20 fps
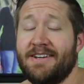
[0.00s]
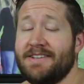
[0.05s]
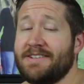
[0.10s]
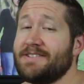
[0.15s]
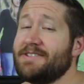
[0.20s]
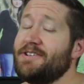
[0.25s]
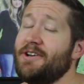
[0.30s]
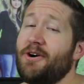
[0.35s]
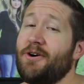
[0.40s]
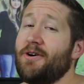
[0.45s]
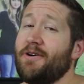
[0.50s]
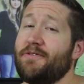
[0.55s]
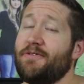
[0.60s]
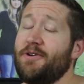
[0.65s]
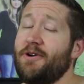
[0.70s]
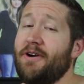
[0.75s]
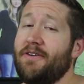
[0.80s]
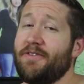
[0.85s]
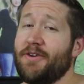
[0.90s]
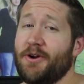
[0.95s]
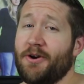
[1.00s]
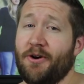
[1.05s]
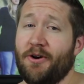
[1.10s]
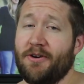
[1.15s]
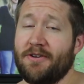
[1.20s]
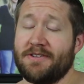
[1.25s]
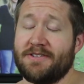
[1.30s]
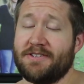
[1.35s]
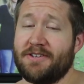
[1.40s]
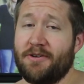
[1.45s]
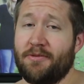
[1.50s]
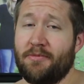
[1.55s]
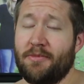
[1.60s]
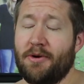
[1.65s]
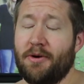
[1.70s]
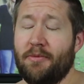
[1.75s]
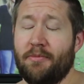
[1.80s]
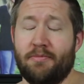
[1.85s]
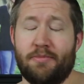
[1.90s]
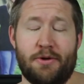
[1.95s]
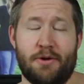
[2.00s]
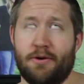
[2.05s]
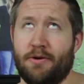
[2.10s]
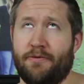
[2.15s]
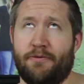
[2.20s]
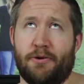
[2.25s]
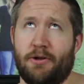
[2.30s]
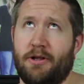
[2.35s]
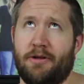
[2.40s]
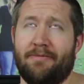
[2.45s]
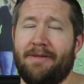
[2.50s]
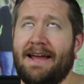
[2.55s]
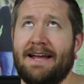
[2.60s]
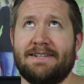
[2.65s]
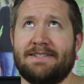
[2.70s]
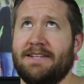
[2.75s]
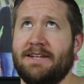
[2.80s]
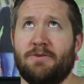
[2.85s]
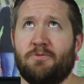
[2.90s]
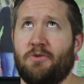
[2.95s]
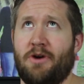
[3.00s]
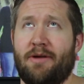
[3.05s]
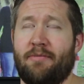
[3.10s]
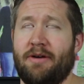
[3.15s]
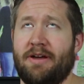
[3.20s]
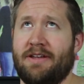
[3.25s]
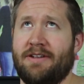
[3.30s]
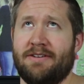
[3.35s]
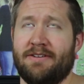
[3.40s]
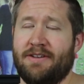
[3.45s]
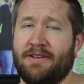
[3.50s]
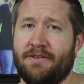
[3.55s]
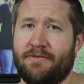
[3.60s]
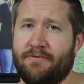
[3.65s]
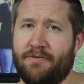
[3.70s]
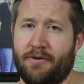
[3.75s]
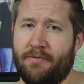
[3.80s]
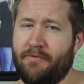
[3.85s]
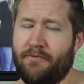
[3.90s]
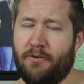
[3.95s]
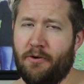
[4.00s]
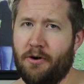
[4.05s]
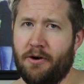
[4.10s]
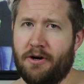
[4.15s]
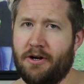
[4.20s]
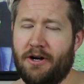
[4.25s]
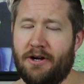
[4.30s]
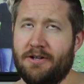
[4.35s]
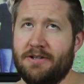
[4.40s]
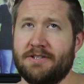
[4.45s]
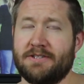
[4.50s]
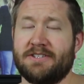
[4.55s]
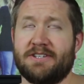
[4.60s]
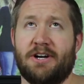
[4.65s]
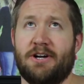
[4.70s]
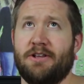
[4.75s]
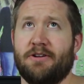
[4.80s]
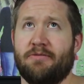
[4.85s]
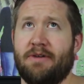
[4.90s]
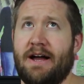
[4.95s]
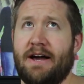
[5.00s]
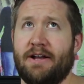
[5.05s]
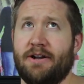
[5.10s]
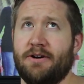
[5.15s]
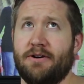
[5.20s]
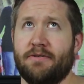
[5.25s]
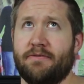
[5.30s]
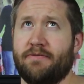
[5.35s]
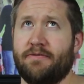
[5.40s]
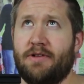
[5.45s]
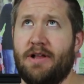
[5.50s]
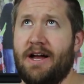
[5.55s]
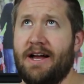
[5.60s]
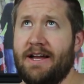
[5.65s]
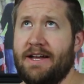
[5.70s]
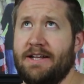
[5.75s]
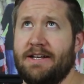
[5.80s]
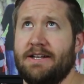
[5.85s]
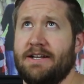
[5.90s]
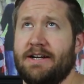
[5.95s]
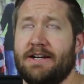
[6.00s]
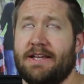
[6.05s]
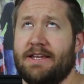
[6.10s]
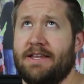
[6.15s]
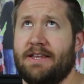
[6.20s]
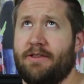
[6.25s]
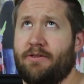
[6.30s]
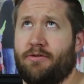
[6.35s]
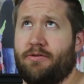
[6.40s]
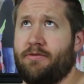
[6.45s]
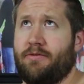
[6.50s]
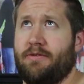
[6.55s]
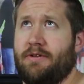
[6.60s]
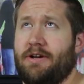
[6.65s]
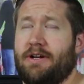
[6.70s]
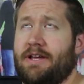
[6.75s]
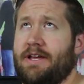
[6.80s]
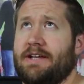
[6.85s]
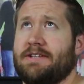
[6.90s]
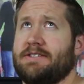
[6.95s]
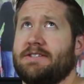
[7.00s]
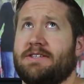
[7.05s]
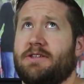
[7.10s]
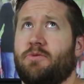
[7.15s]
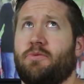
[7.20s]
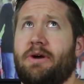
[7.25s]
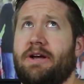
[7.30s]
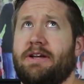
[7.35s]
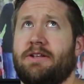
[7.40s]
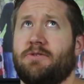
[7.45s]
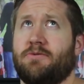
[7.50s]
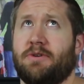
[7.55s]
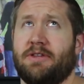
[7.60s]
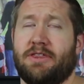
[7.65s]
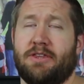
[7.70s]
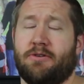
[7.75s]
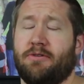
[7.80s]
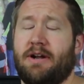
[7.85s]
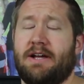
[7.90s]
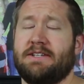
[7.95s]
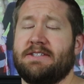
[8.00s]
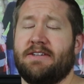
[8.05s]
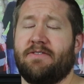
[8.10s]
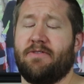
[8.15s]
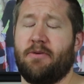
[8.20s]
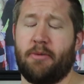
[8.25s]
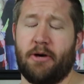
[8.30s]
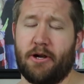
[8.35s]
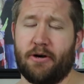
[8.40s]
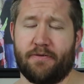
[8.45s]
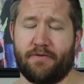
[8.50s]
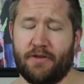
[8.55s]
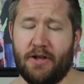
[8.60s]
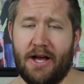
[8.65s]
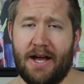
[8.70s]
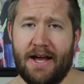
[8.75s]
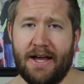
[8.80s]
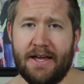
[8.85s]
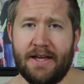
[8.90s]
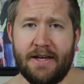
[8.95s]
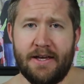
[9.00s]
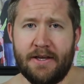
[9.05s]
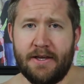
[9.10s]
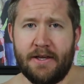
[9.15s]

So, if you haven't heard, some beautiful, amazing women from Fort Collins, Colorado, flying a against the wind with the grace of a butterfly,